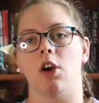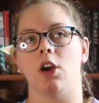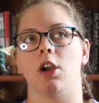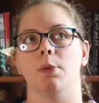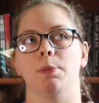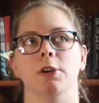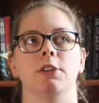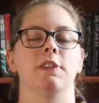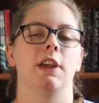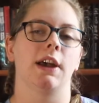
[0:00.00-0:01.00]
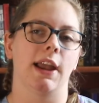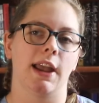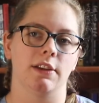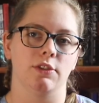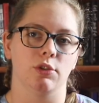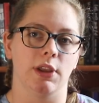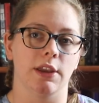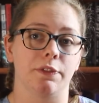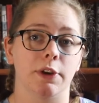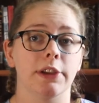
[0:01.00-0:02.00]
are books that I had to
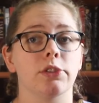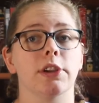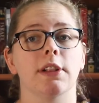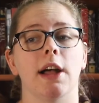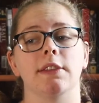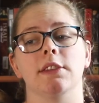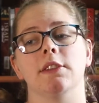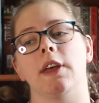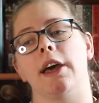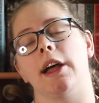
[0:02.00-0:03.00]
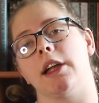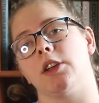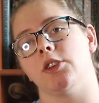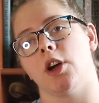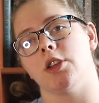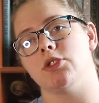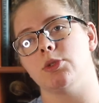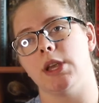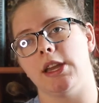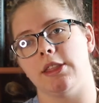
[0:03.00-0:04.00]
get for history classes that I could not
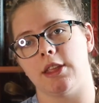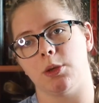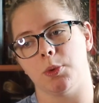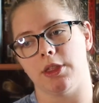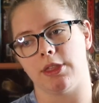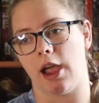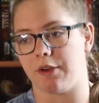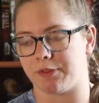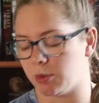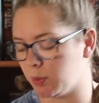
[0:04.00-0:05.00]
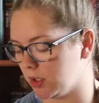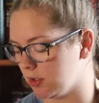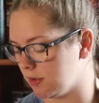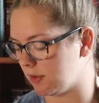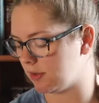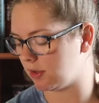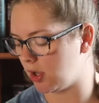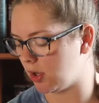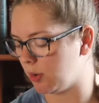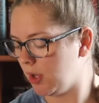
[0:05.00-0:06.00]
do anything with afterwards.
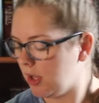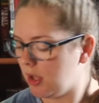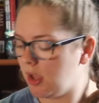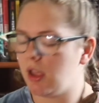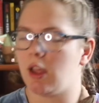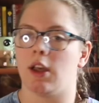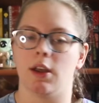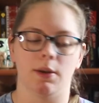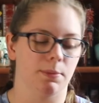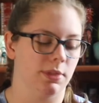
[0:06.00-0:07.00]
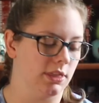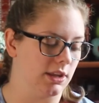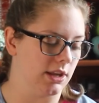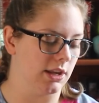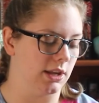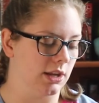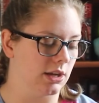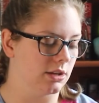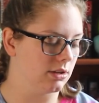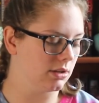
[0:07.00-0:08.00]
So the
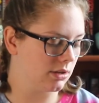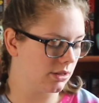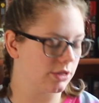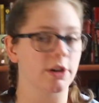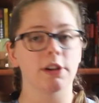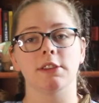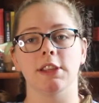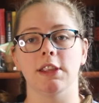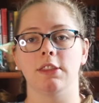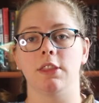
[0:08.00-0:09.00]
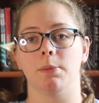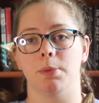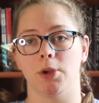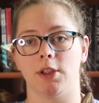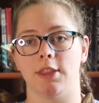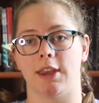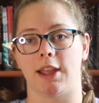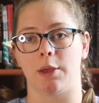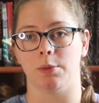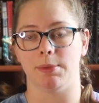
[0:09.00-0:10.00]
13th book that
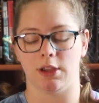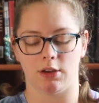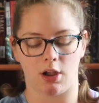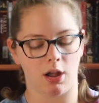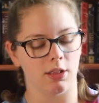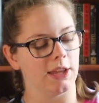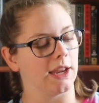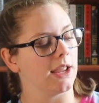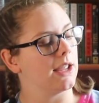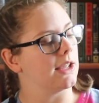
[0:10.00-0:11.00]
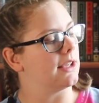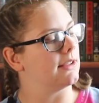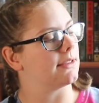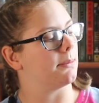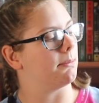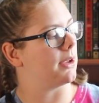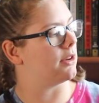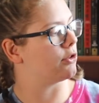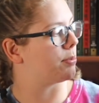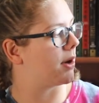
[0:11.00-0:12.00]
I will be unhauling is
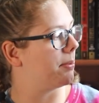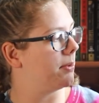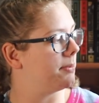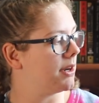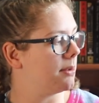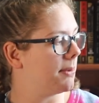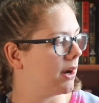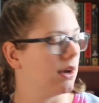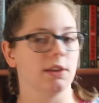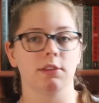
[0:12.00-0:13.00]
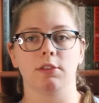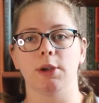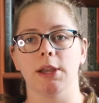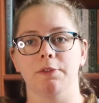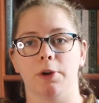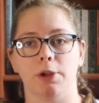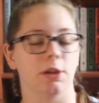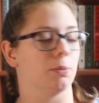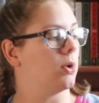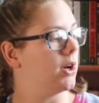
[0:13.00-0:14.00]
Major Problems in American History,
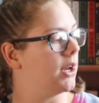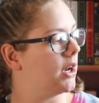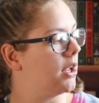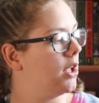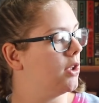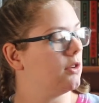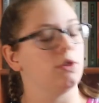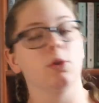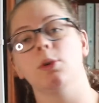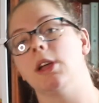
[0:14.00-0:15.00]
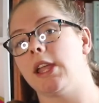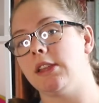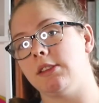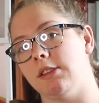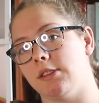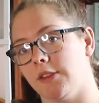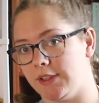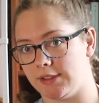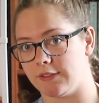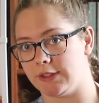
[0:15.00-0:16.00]
Volume 1 to
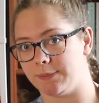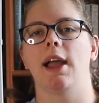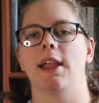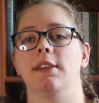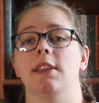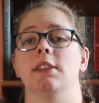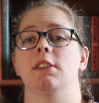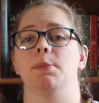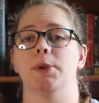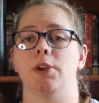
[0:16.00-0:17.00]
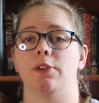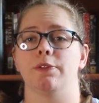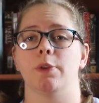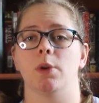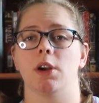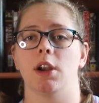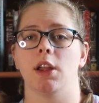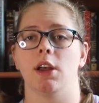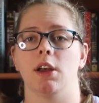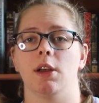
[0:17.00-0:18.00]
1877. I had to get this book for
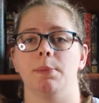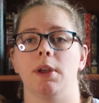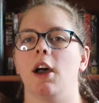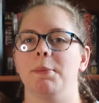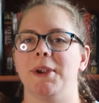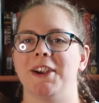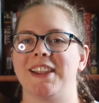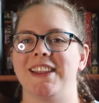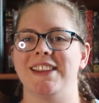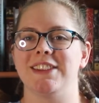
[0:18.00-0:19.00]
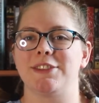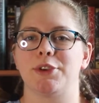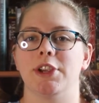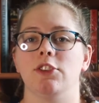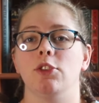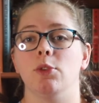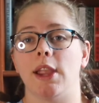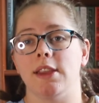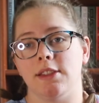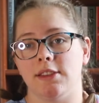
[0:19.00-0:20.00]
American History to
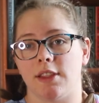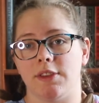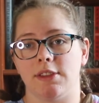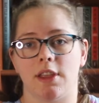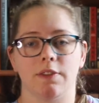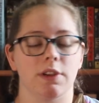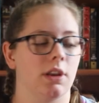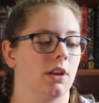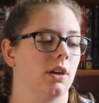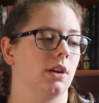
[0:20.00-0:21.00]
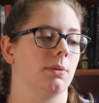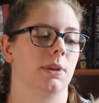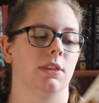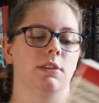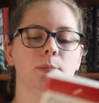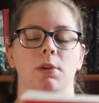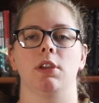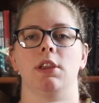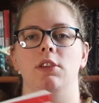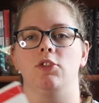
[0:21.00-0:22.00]
1877, and this
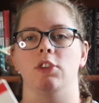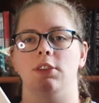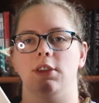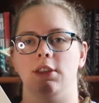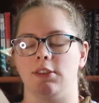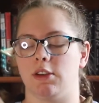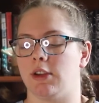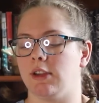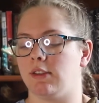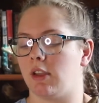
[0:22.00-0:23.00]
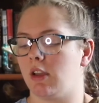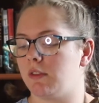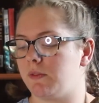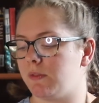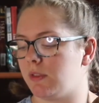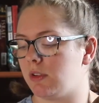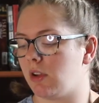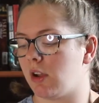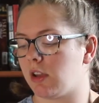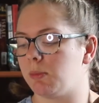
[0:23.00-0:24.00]
book is just a series of
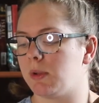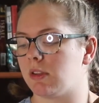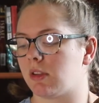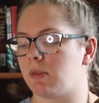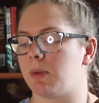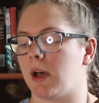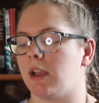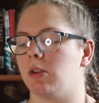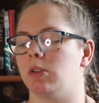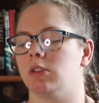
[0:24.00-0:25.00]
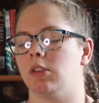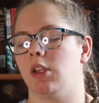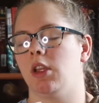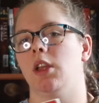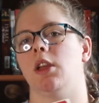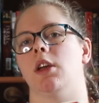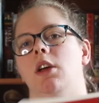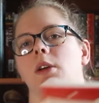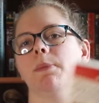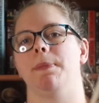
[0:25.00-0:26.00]
documents compiled,
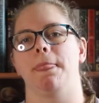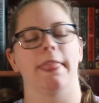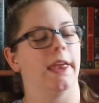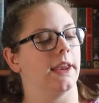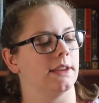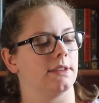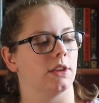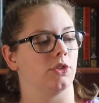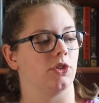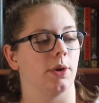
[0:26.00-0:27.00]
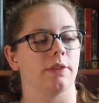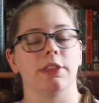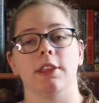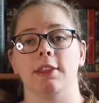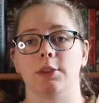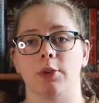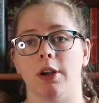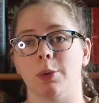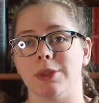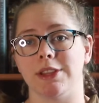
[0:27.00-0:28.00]
and it tells you everything that's
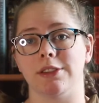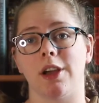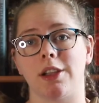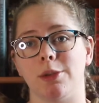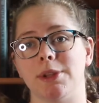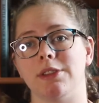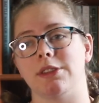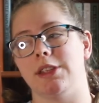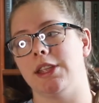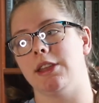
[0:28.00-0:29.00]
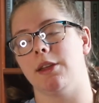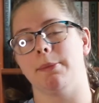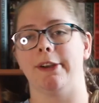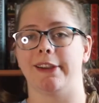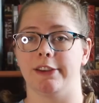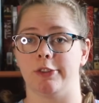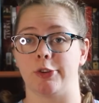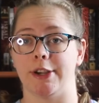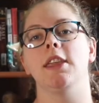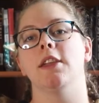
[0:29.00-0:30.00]
wrong with these documents in American
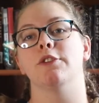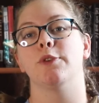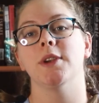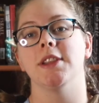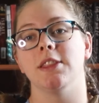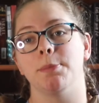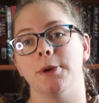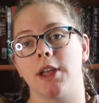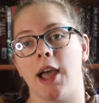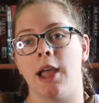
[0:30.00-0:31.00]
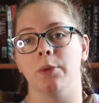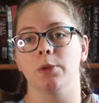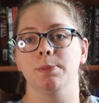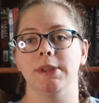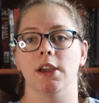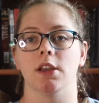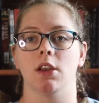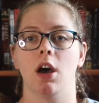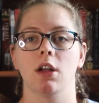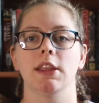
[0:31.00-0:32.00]
history. The 14th book I will be
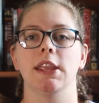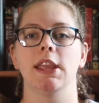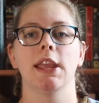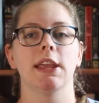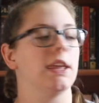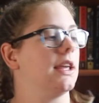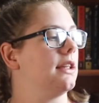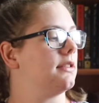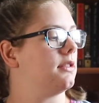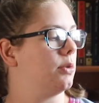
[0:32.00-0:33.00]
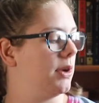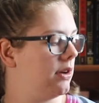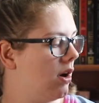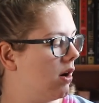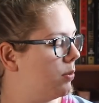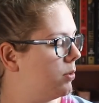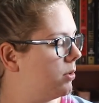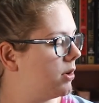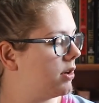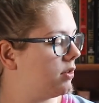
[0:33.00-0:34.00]
unhauling is To End All
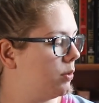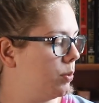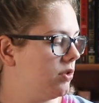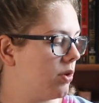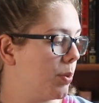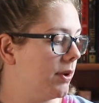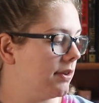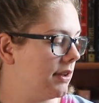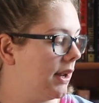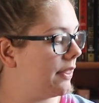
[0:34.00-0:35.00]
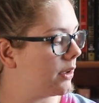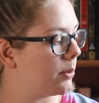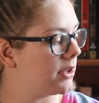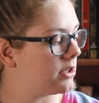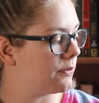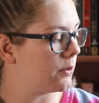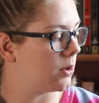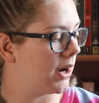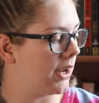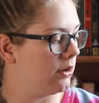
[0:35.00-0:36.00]
Wars, Woodrow Wilson and the Quest
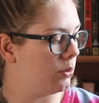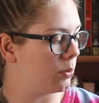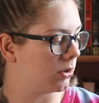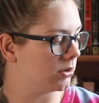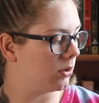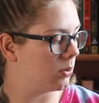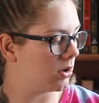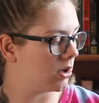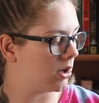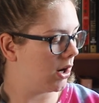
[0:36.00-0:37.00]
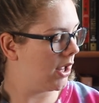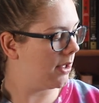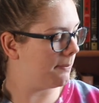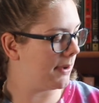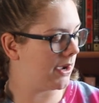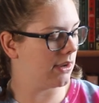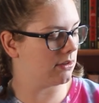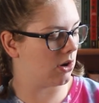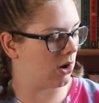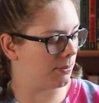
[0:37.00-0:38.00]
for a New World Order by
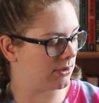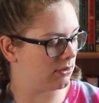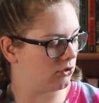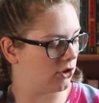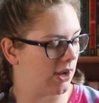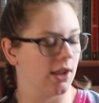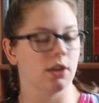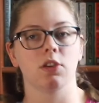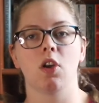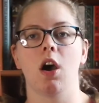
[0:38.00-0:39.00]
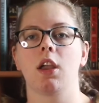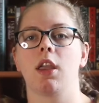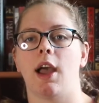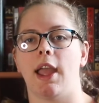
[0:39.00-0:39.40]
Thomas J. Nock.